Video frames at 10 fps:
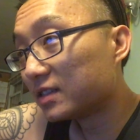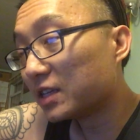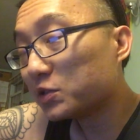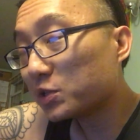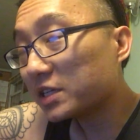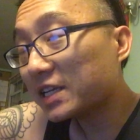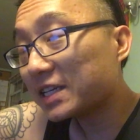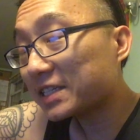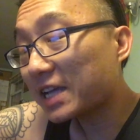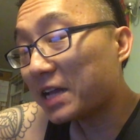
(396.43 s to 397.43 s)
the interesting
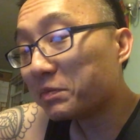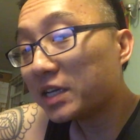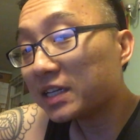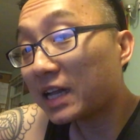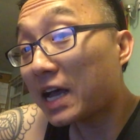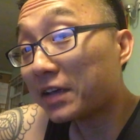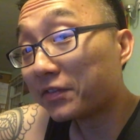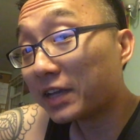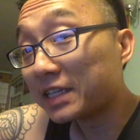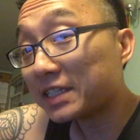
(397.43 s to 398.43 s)
is NBA
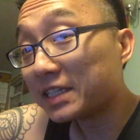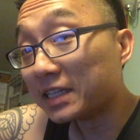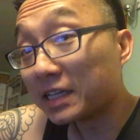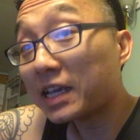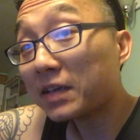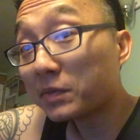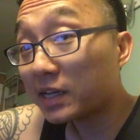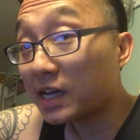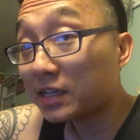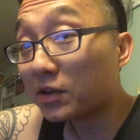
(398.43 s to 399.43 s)
Live 19, a game
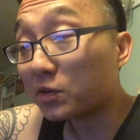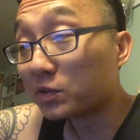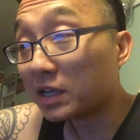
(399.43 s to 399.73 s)
that I own,